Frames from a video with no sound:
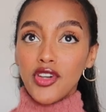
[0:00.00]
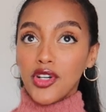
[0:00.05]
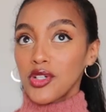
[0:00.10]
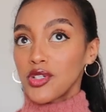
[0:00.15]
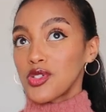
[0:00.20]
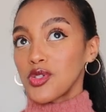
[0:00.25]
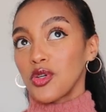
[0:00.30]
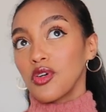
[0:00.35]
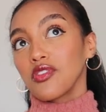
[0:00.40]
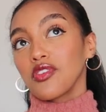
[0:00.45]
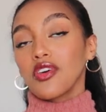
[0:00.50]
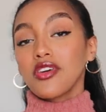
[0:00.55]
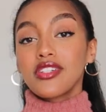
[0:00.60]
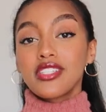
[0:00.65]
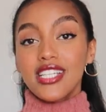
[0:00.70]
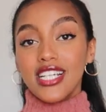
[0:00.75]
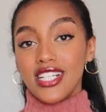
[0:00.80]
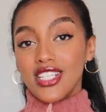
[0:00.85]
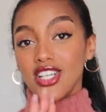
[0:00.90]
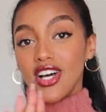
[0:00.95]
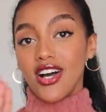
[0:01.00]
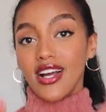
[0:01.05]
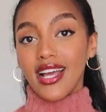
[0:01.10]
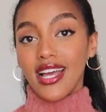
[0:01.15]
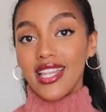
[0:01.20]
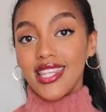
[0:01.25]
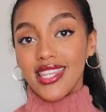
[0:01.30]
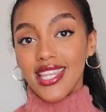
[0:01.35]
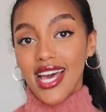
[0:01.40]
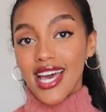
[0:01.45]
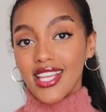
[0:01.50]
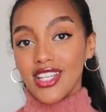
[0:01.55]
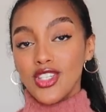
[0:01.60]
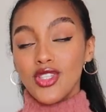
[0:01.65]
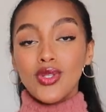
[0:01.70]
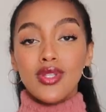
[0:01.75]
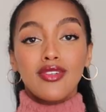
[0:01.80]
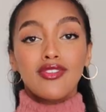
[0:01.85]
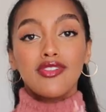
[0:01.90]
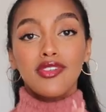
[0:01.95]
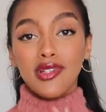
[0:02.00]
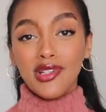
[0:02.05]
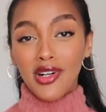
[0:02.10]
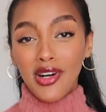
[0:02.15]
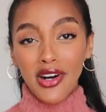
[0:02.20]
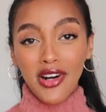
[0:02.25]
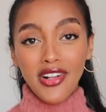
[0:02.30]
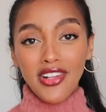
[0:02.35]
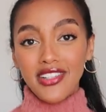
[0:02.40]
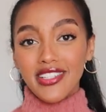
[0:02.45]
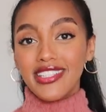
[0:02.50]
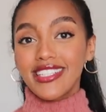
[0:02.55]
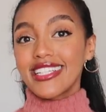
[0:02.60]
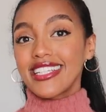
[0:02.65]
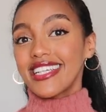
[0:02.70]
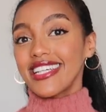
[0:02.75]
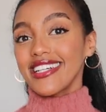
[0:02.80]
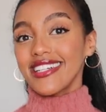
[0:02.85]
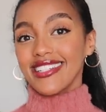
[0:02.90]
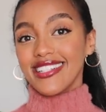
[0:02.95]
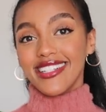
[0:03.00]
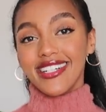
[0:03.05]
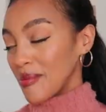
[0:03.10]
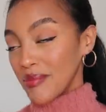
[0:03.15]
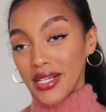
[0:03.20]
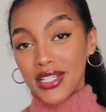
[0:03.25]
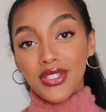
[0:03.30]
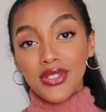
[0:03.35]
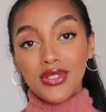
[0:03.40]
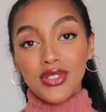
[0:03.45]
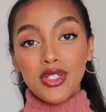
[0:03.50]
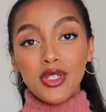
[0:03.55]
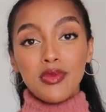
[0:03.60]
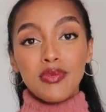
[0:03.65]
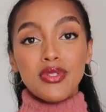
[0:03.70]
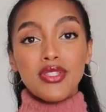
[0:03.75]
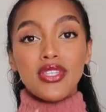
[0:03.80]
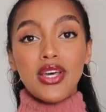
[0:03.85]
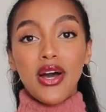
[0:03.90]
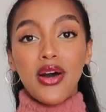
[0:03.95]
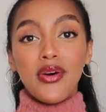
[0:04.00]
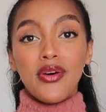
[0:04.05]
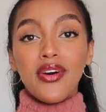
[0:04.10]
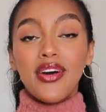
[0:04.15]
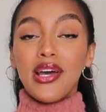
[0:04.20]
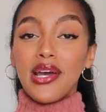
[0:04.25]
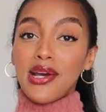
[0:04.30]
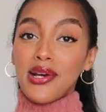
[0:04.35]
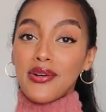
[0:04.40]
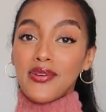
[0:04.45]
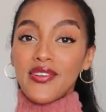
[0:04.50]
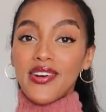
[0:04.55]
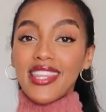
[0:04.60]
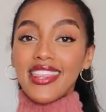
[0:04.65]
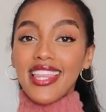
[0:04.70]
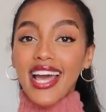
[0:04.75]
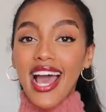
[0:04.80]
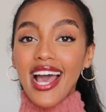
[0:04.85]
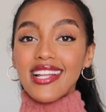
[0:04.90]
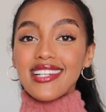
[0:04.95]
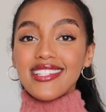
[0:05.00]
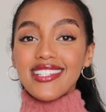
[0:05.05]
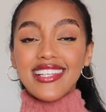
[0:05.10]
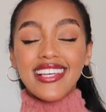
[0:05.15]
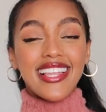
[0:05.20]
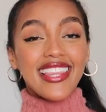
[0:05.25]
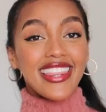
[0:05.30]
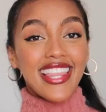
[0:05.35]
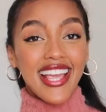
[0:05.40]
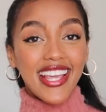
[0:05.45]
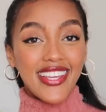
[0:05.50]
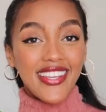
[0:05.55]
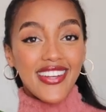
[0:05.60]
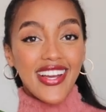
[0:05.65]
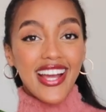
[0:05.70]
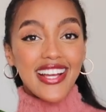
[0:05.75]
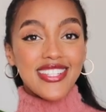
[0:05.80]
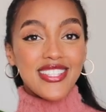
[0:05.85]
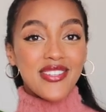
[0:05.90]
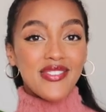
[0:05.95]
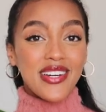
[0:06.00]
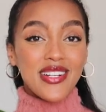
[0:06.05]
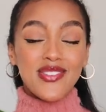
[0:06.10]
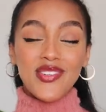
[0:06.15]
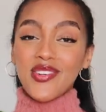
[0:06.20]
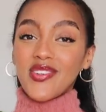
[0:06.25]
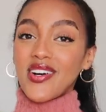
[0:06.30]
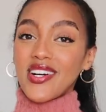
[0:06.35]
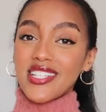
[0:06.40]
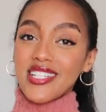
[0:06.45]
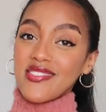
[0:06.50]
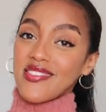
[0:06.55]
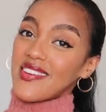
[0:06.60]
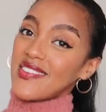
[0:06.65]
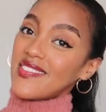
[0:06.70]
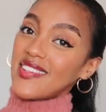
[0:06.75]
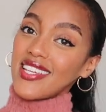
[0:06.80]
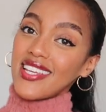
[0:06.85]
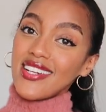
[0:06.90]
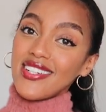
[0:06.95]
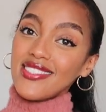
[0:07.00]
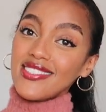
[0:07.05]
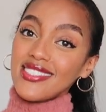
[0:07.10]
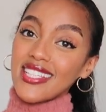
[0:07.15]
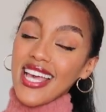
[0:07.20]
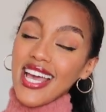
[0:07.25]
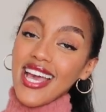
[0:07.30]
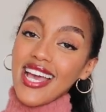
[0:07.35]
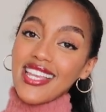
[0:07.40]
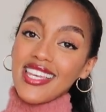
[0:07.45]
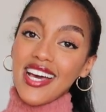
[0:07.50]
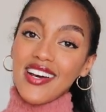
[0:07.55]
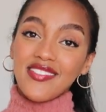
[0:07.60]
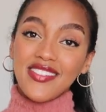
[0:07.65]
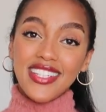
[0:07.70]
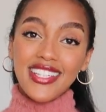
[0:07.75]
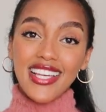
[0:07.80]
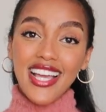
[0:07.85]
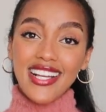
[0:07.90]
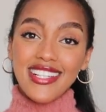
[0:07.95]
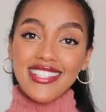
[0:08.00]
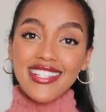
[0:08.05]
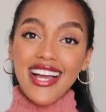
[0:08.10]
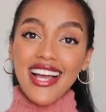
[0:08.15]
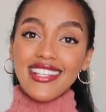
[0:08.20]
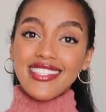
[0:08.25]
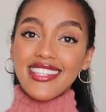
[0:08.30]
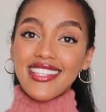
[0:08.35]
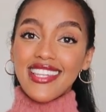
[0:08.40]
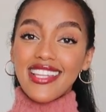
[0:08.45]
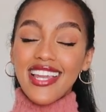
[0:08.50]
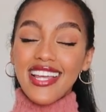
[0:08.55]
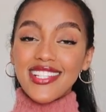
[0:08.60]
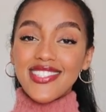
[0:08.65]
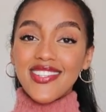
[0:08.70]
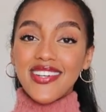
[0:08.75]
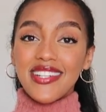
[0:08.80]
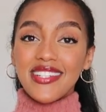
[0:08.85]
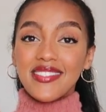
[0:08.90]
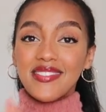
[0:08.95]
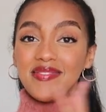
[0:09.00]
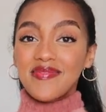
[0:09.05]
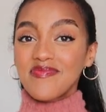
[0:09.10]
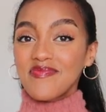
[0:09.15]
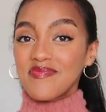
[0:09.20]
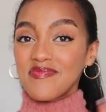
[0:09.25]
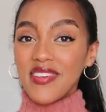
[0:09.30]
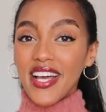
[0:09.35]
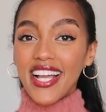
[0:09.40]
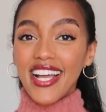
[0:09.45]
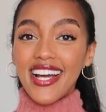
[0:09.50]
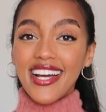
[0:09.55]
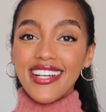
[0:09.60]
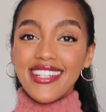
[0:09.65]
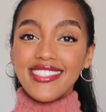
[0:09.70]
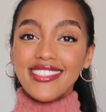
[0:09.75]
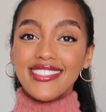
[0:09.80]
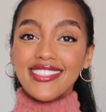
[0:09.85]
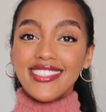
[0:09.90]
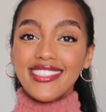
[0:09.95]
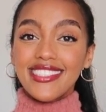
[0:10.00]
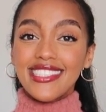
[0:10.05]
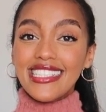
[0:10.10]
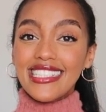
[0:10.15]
first over on TikTok and then do the full haul here on my YouTube. So with that, thank you guys so much for watching my videos, and I'm gonna catch you guys in the next one. Bye guys.